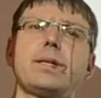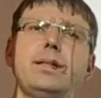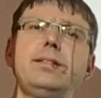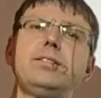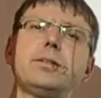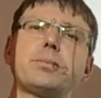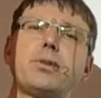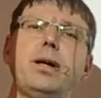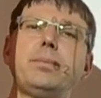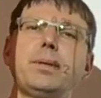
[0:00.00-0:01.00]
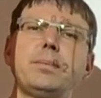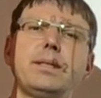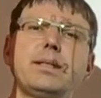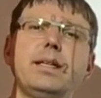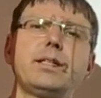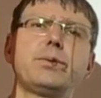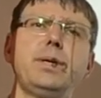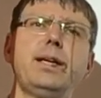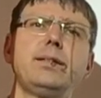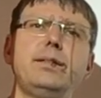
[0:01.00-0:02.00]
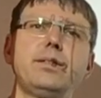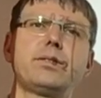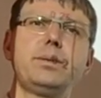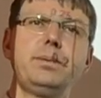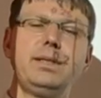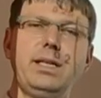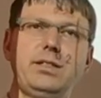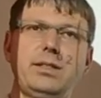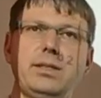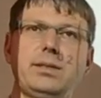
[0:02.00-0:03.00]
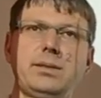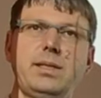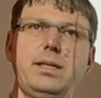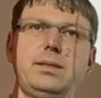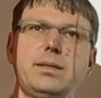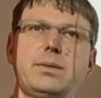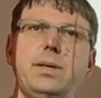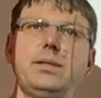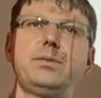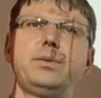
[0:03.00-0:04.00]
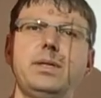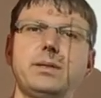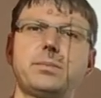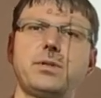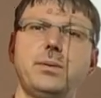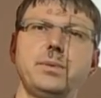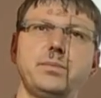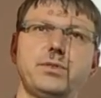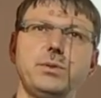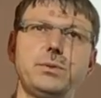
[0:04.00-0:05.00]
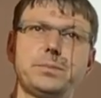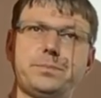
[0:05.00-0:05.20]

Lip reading: This is a problem and can create discrimination, and there are quite a few other problems too.